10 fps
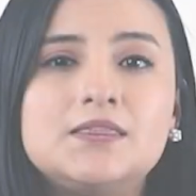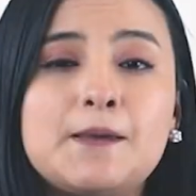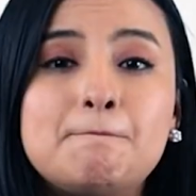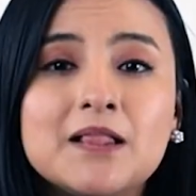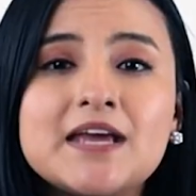
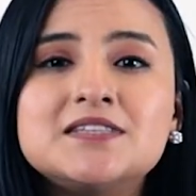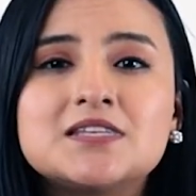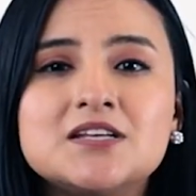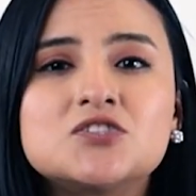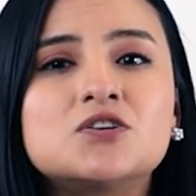The blade
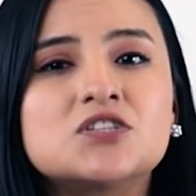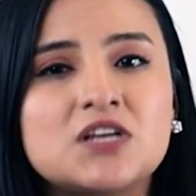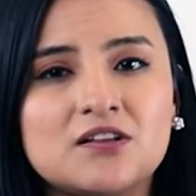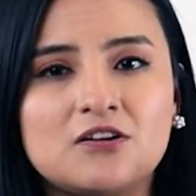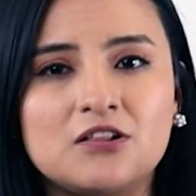sensor
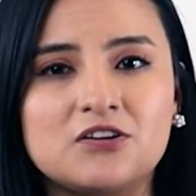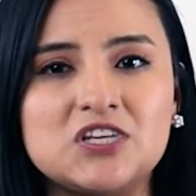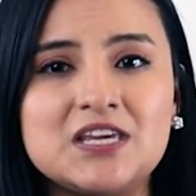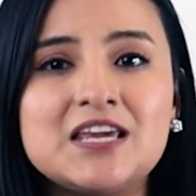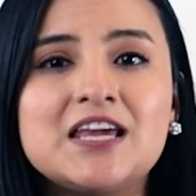
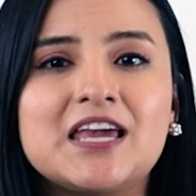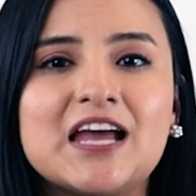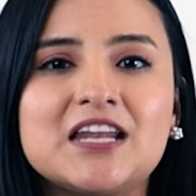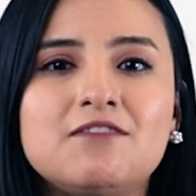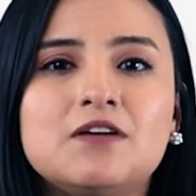technology
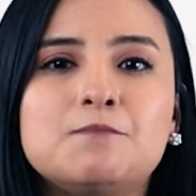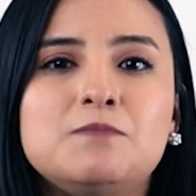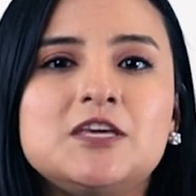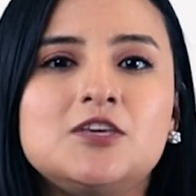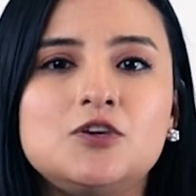can even
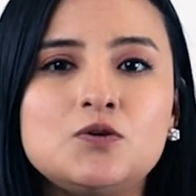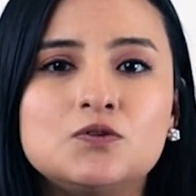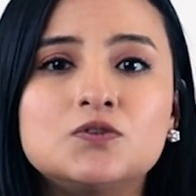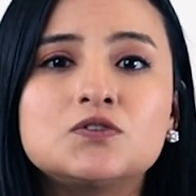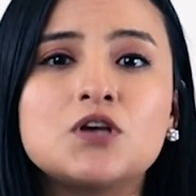be
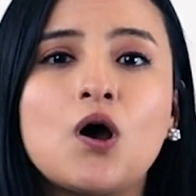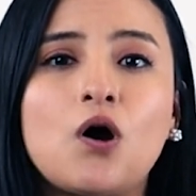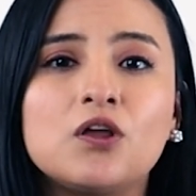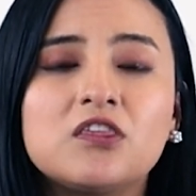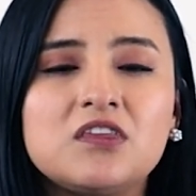used
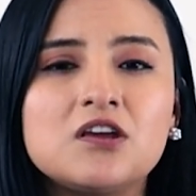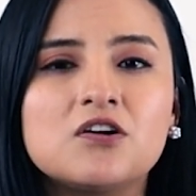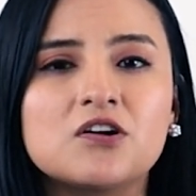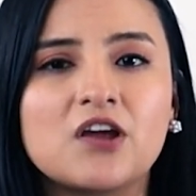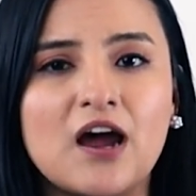on
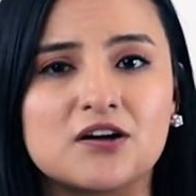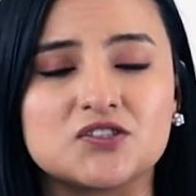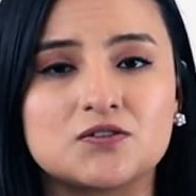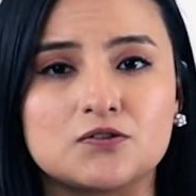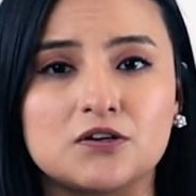thicker
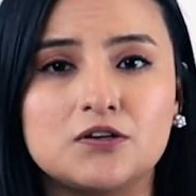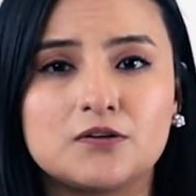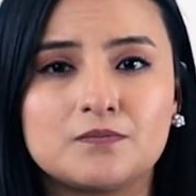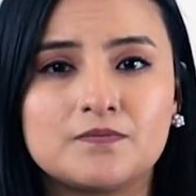cardstock,